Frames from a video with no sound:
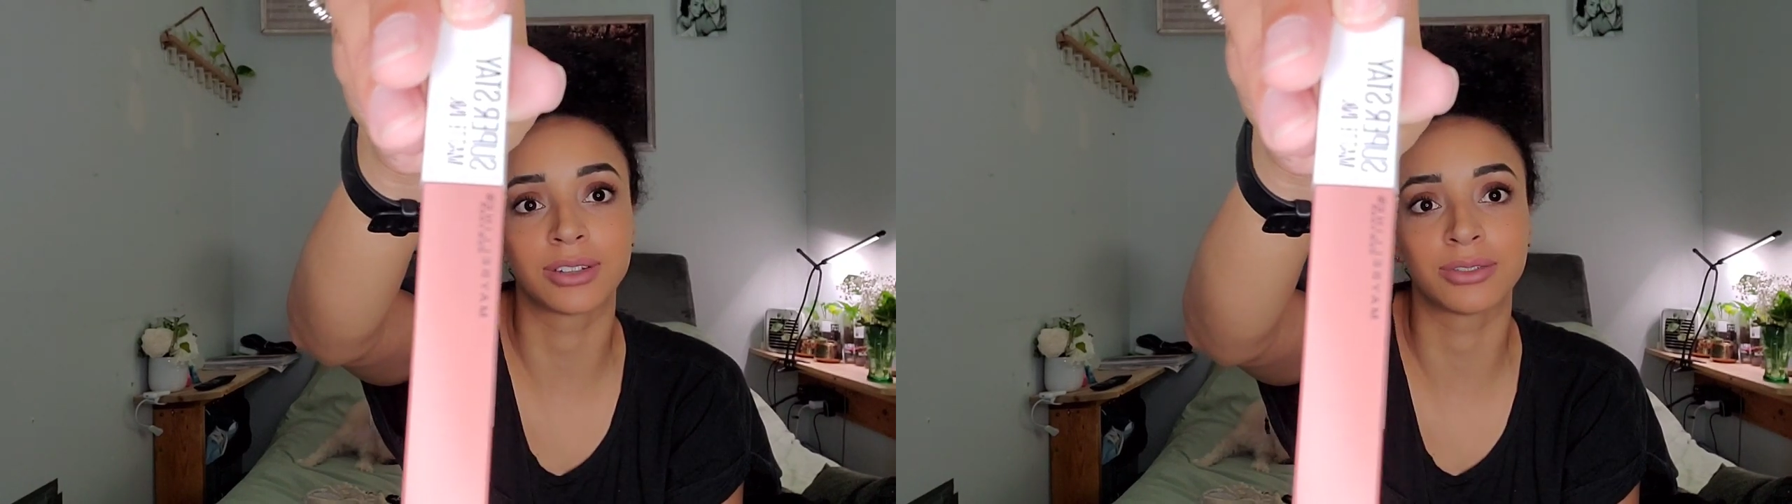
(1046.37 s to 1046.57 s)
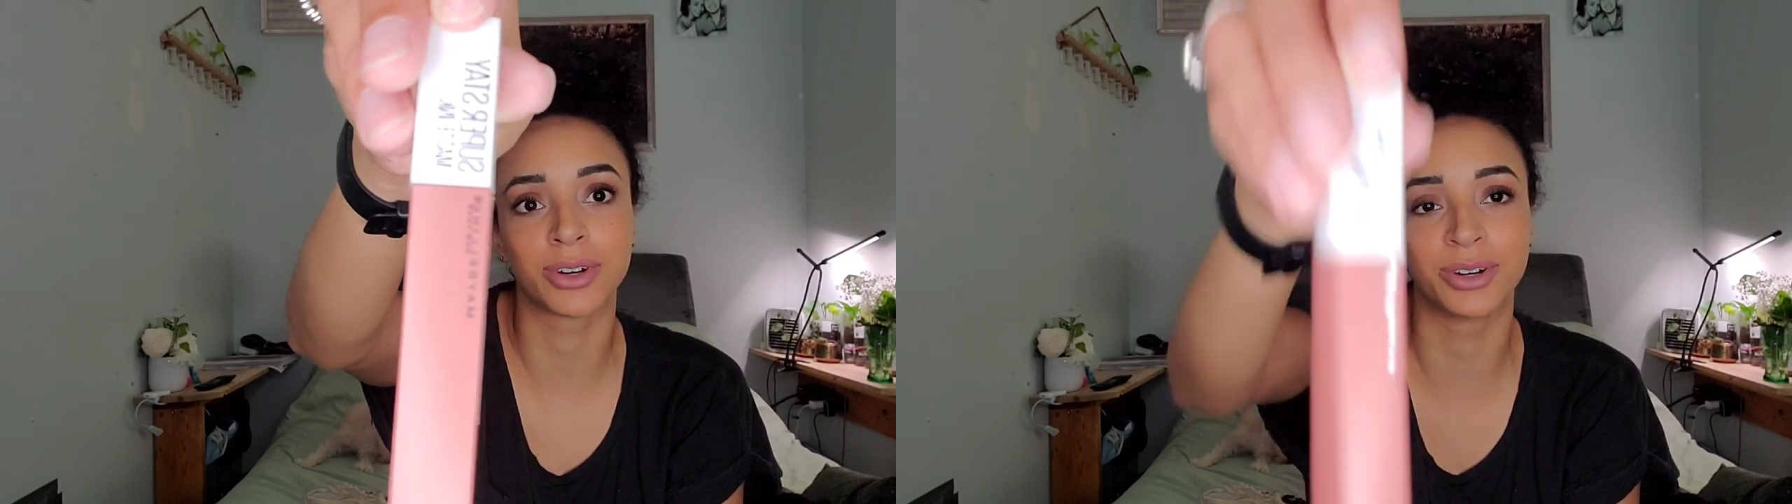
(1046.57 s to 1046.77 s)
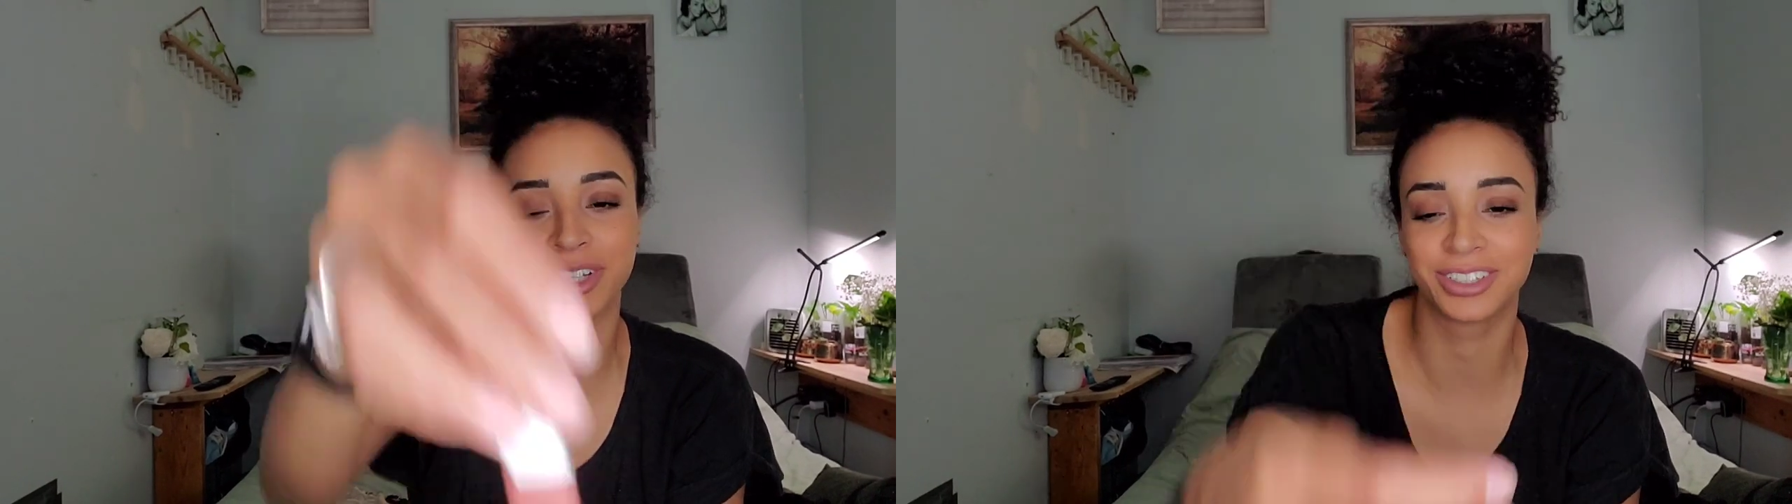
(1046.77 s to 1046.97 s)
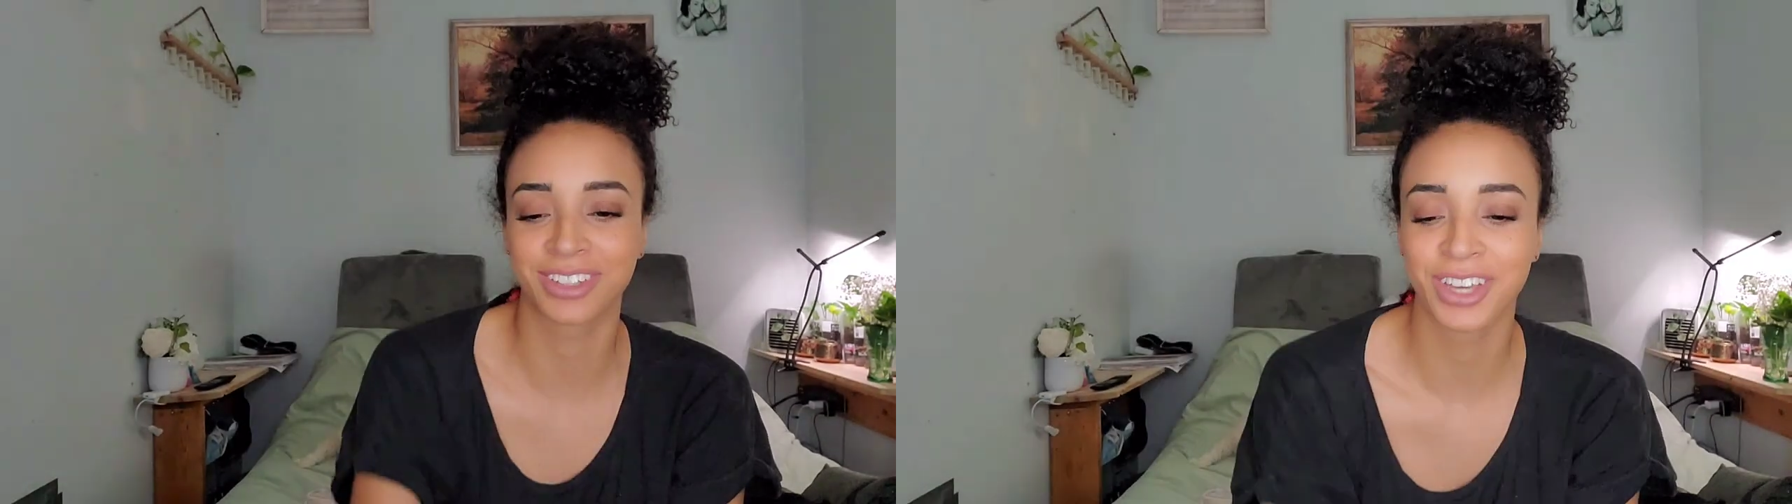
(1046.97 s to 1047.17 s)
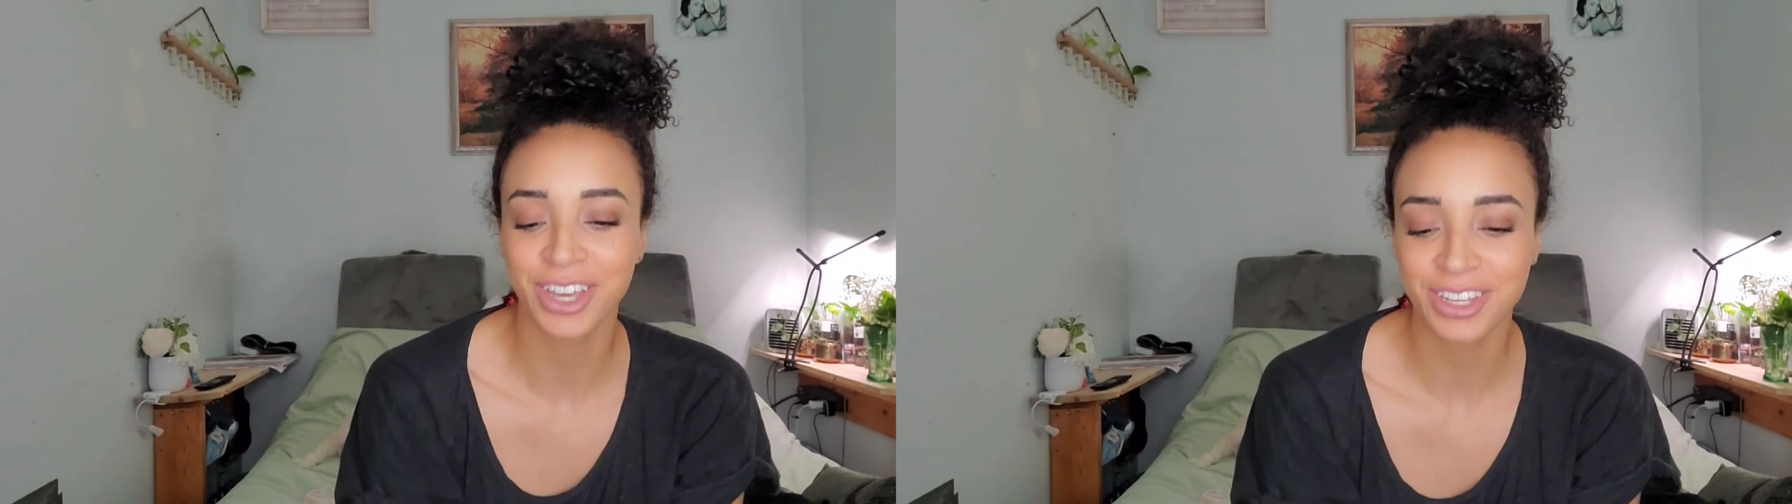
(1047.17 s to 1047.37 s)

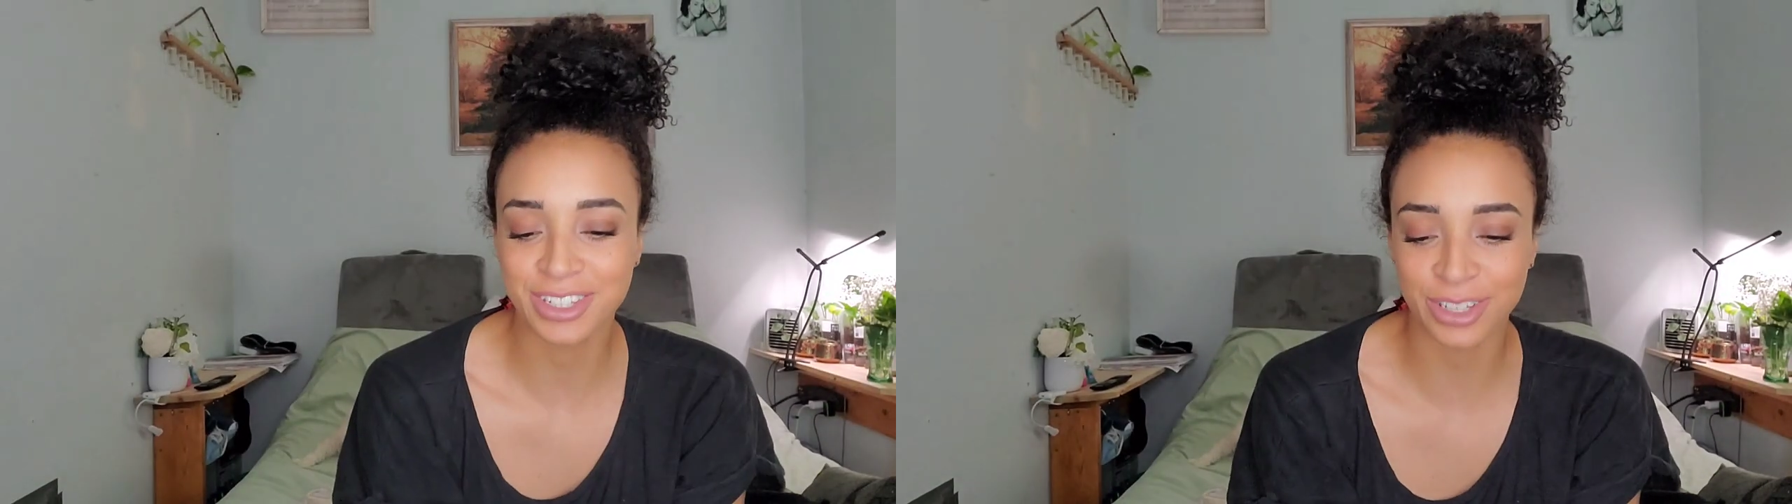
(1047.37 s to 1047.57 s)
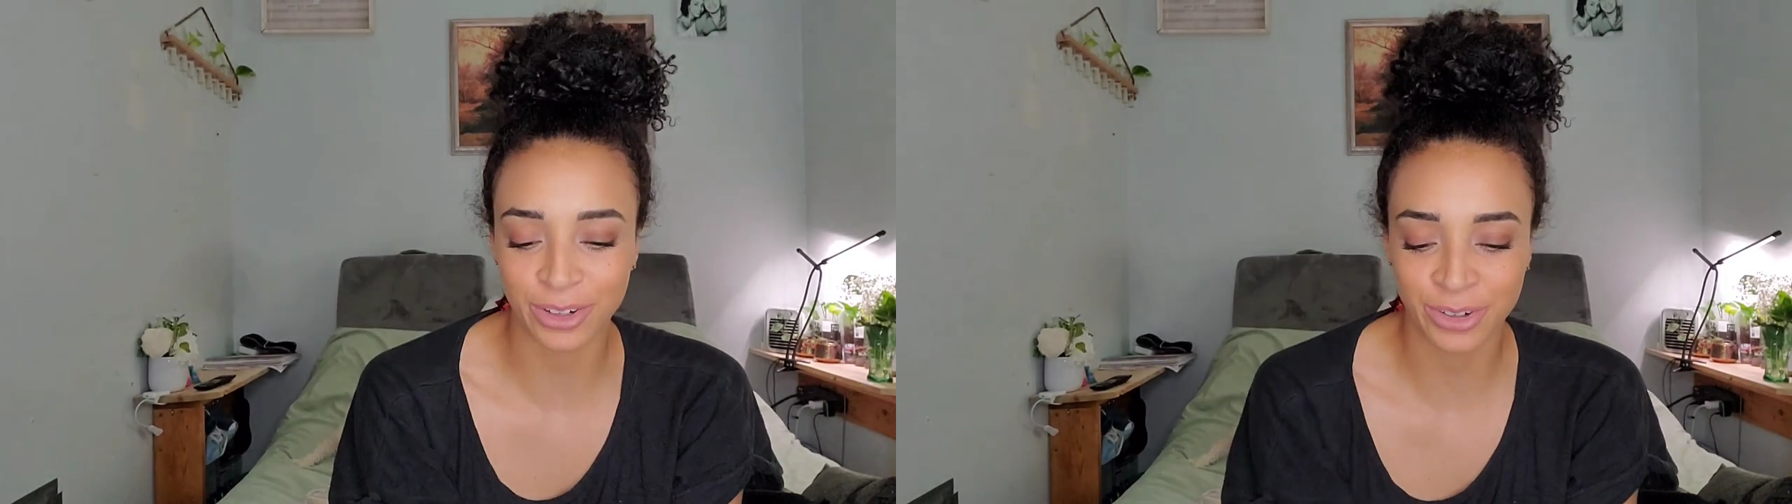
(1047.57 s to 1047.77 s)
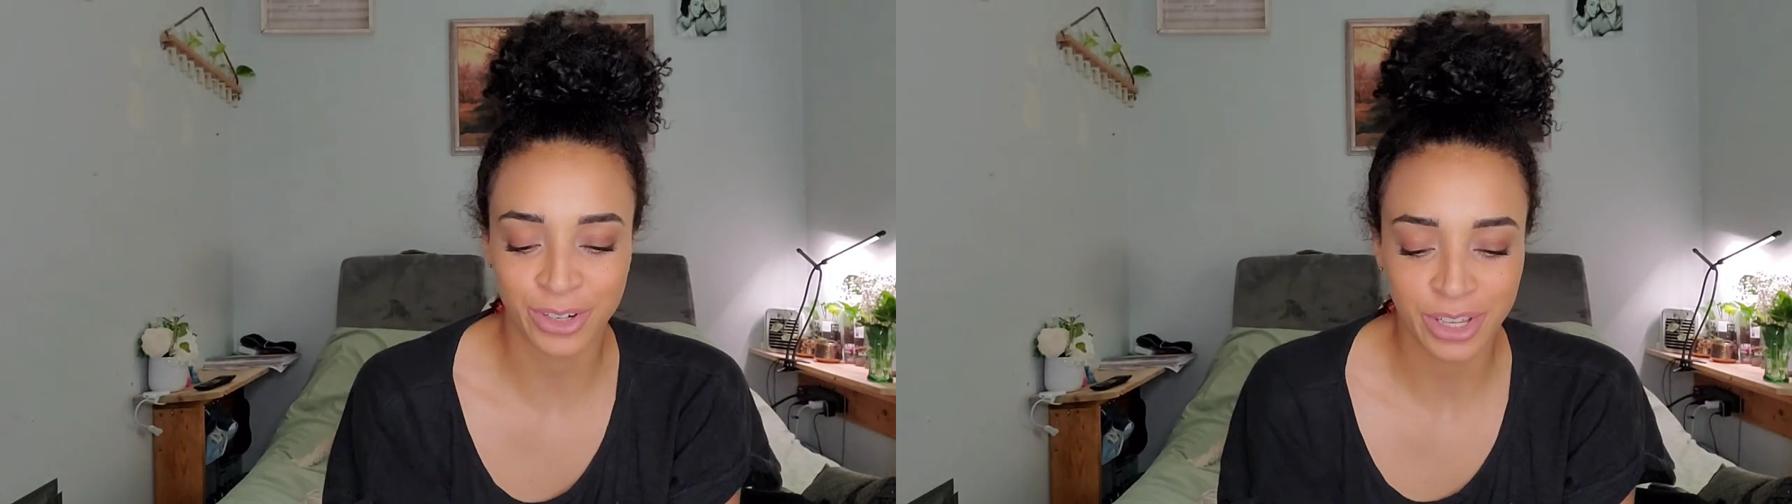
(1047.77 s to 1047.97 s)
focus. So.